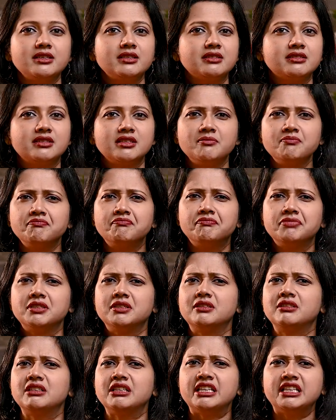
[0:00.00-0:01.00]

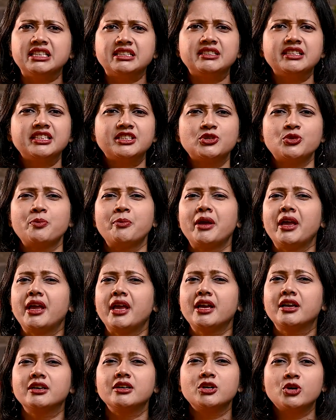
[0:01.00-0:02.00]
simple, easy to make,